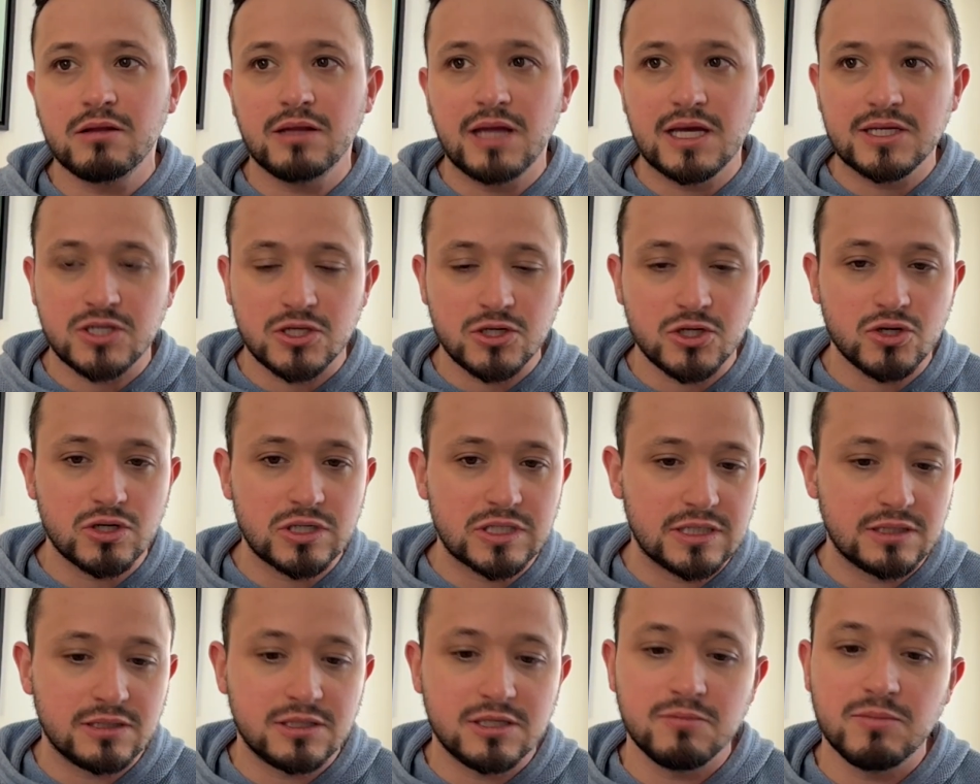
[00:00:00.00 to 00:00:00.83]
less
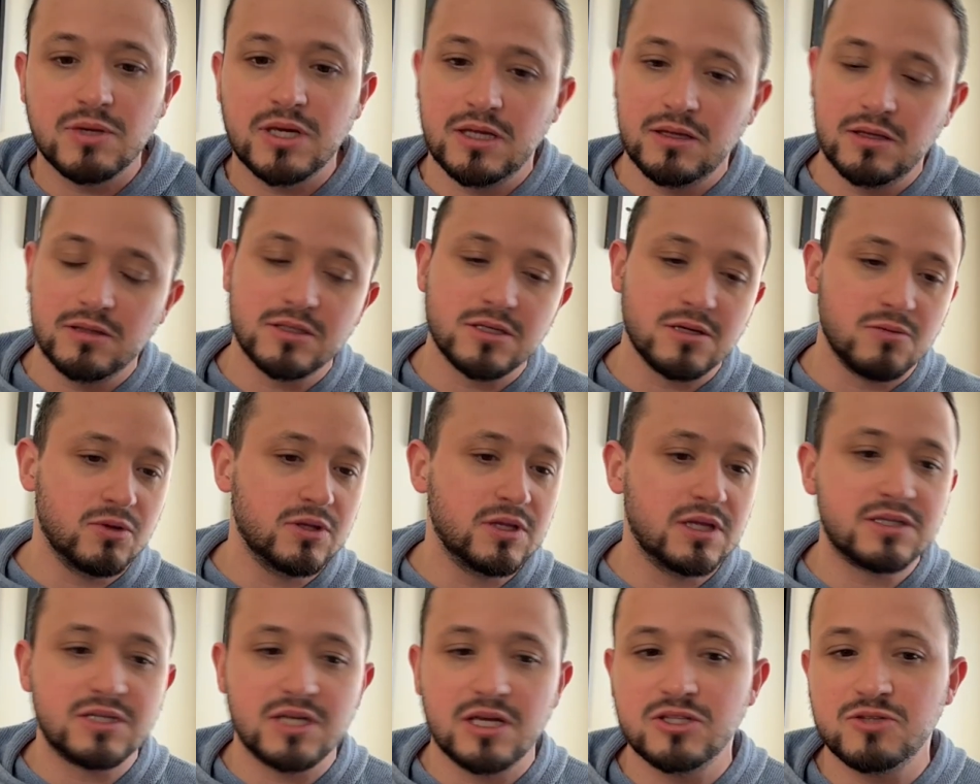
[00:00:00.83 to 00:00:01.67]
interesting to me than
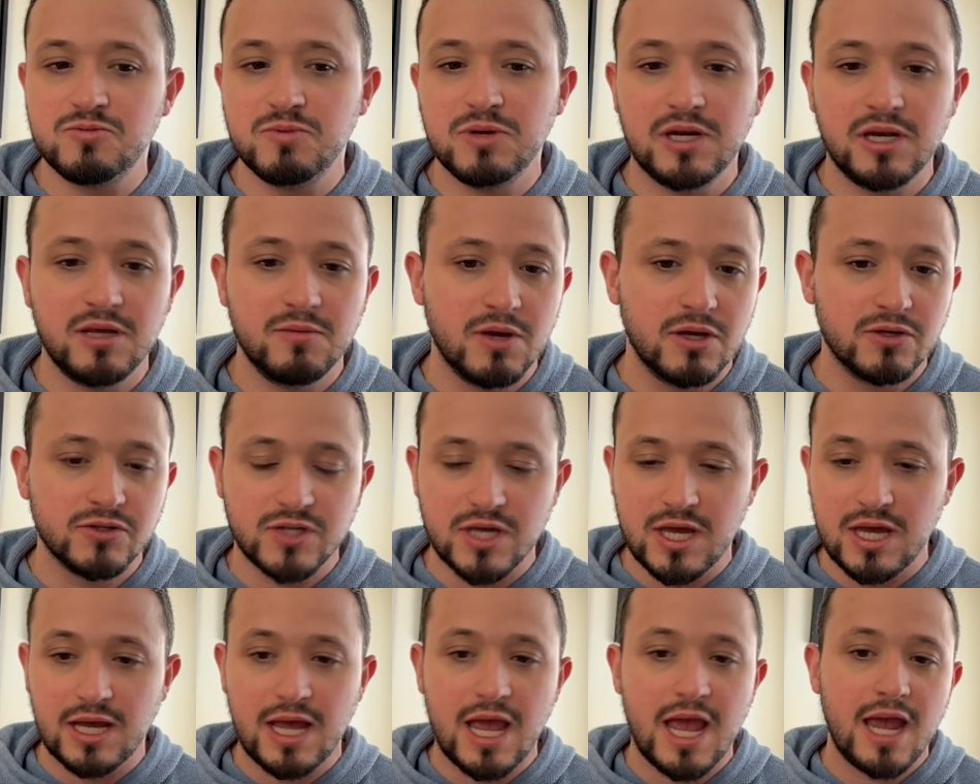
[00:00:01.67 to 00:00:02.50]
someone that sends me an email
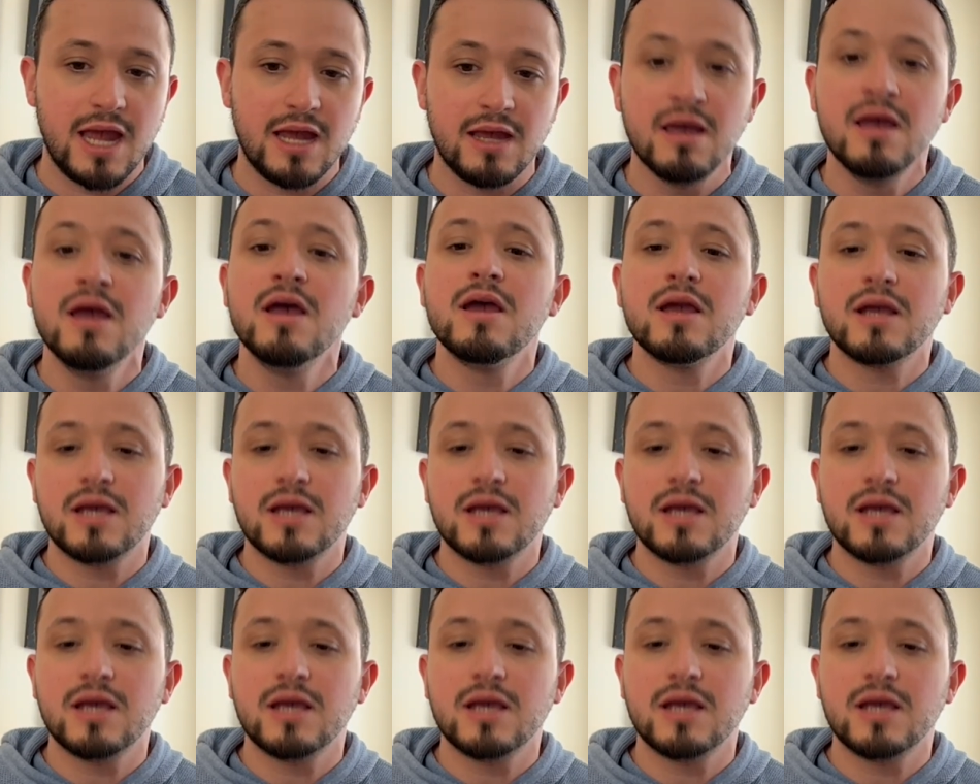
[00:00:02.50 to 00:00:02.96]
saying, "Hey,